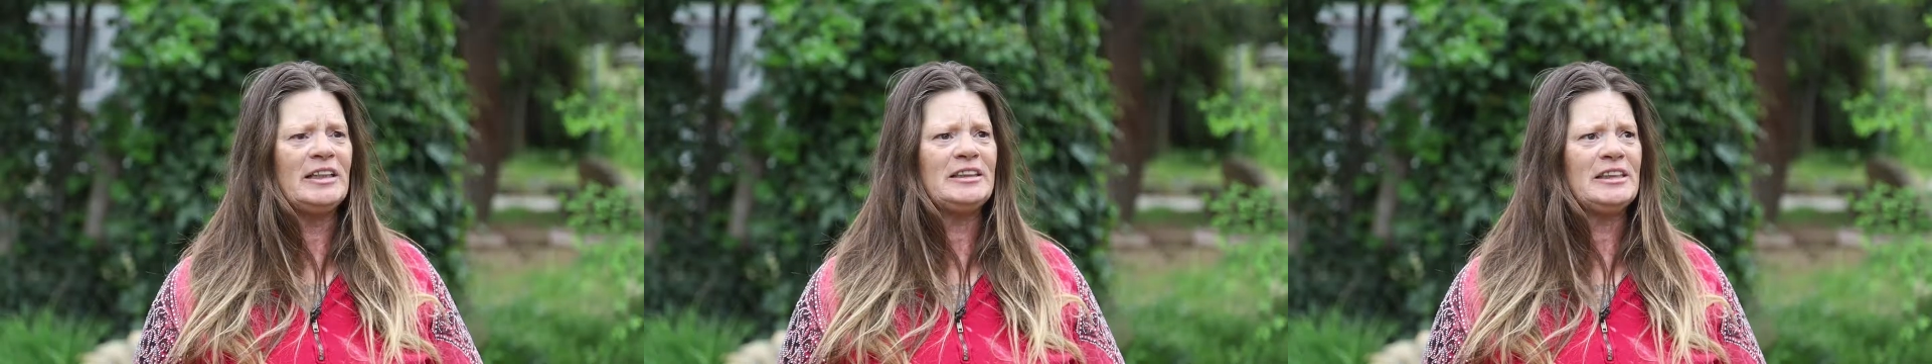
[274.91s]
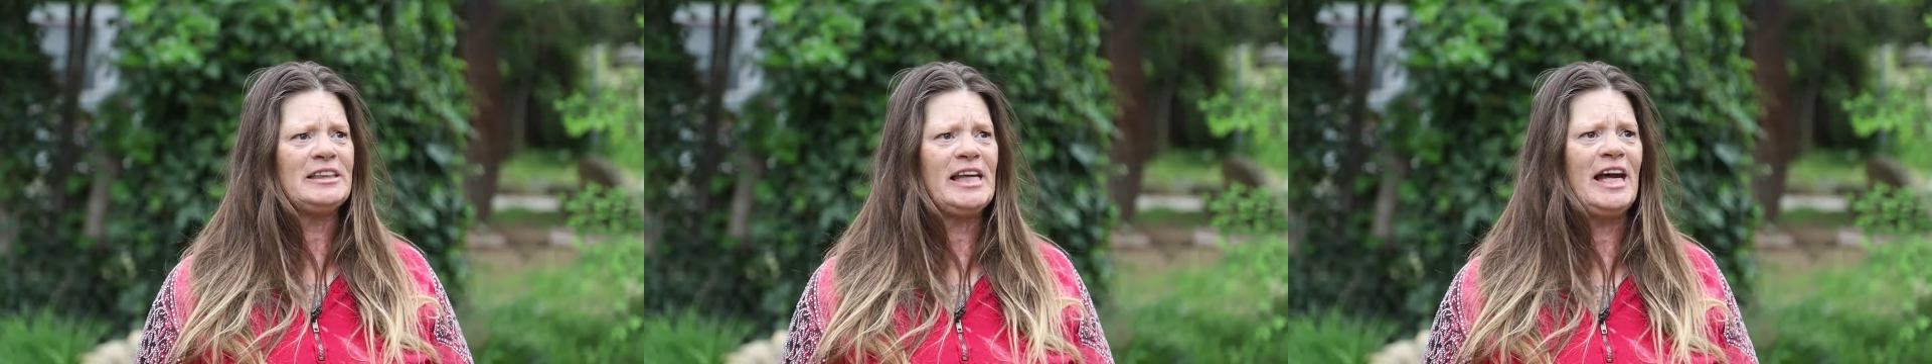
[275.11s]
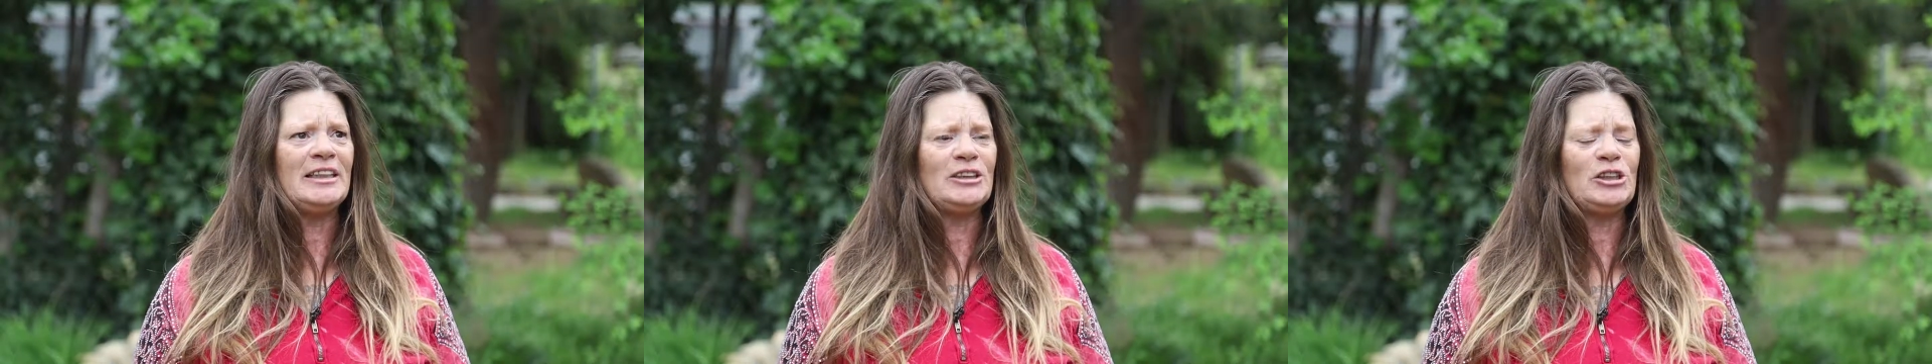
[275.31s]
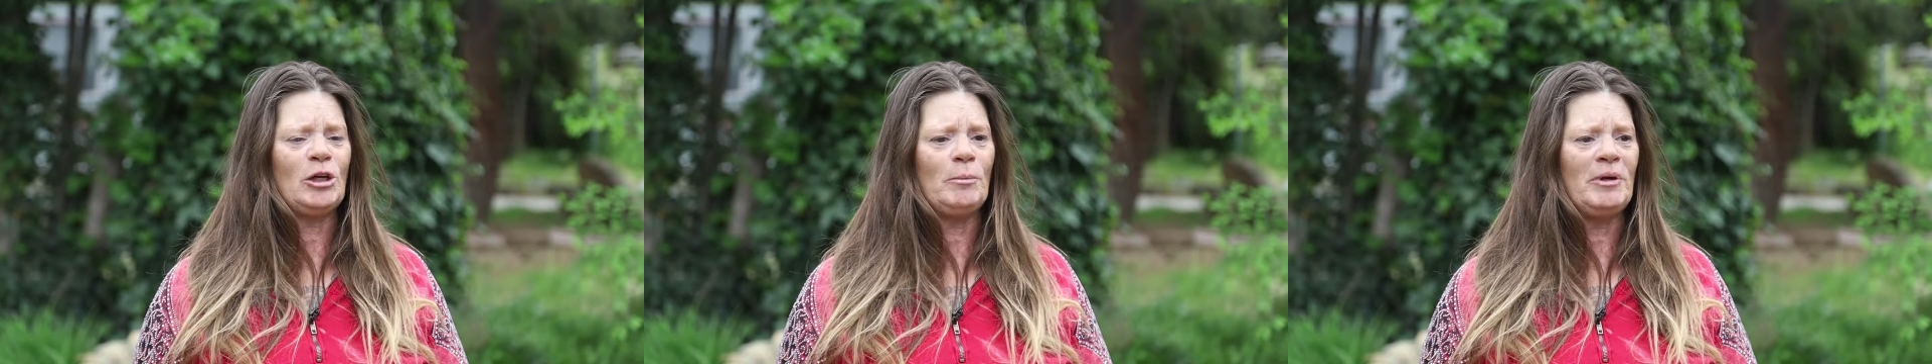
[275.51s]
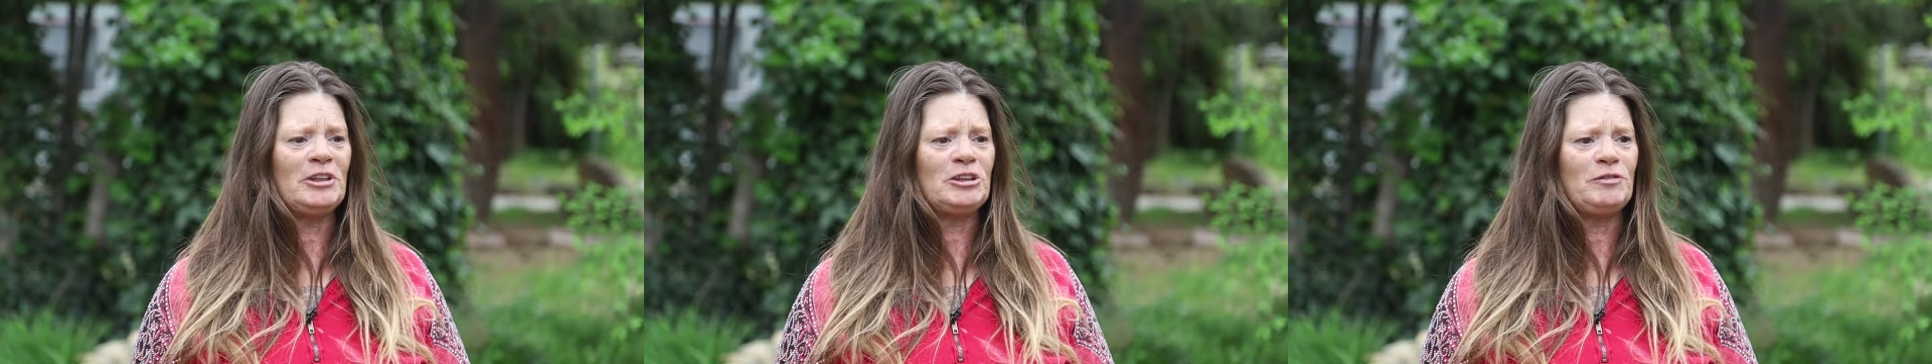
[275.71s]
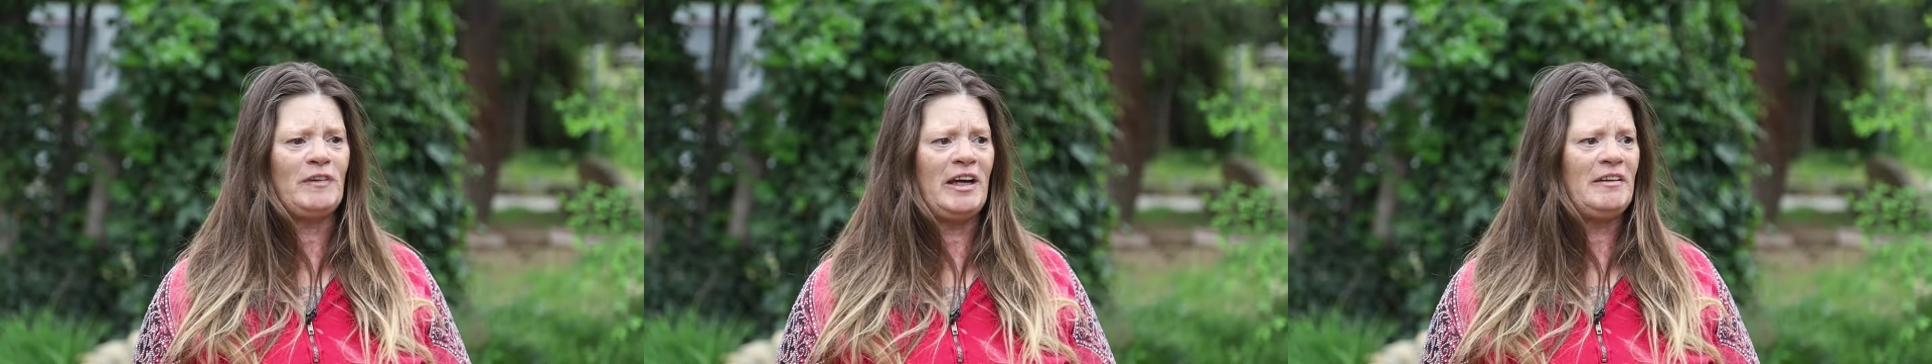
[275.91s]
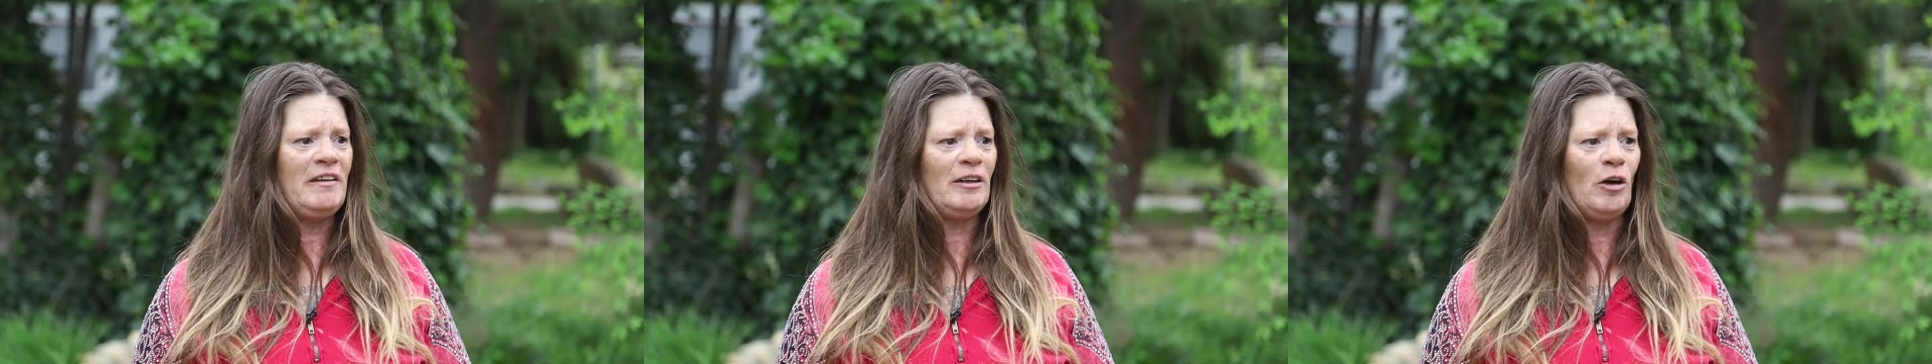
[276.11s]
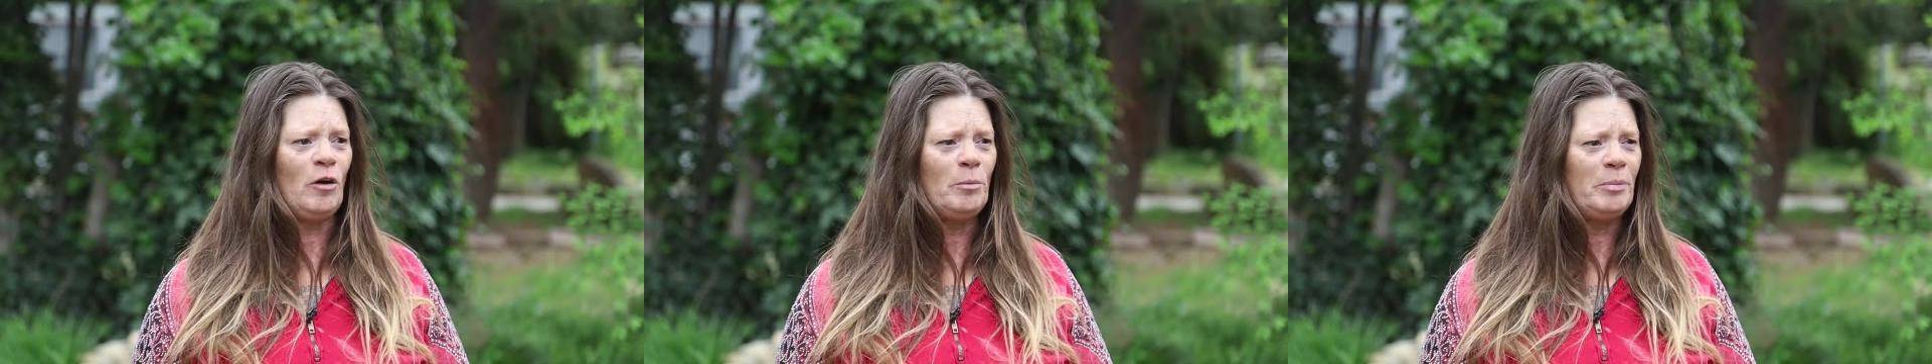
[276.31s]
They just had so much
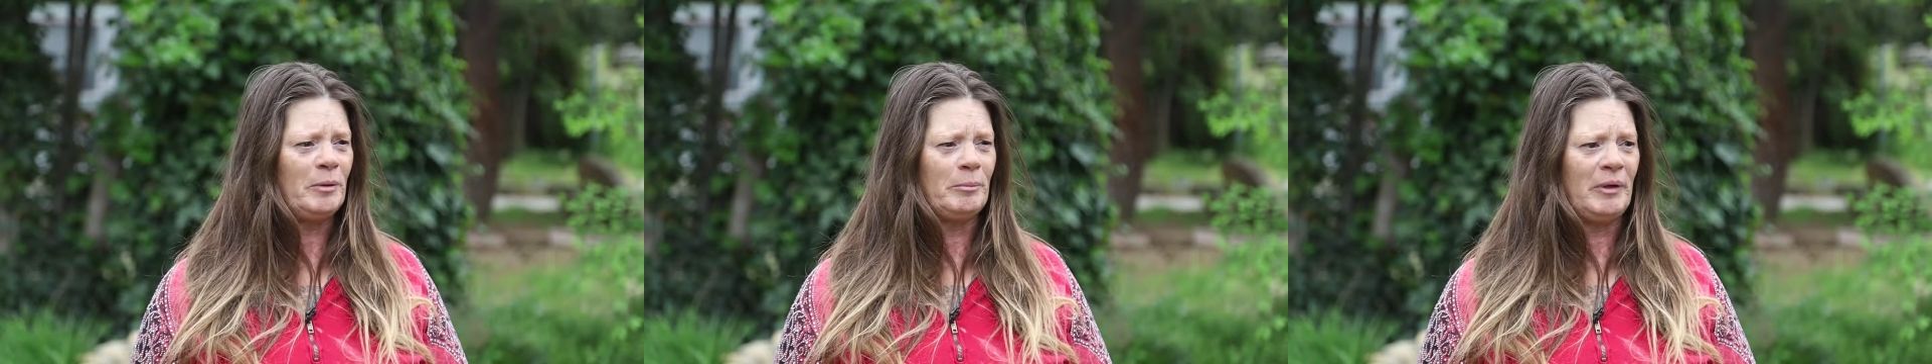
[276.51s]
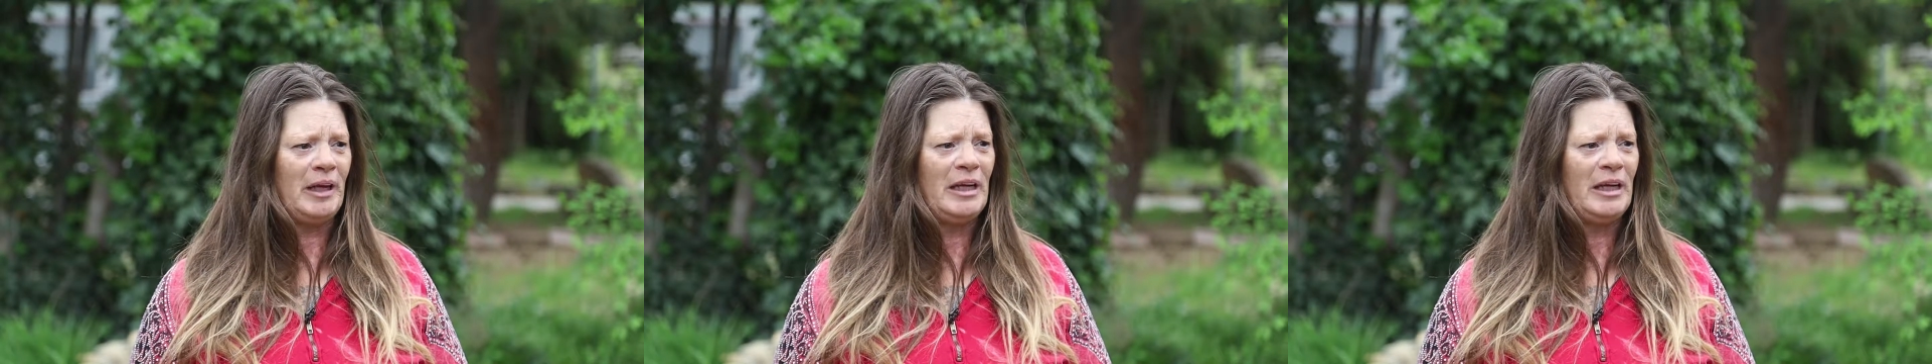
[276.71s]
faith and hope in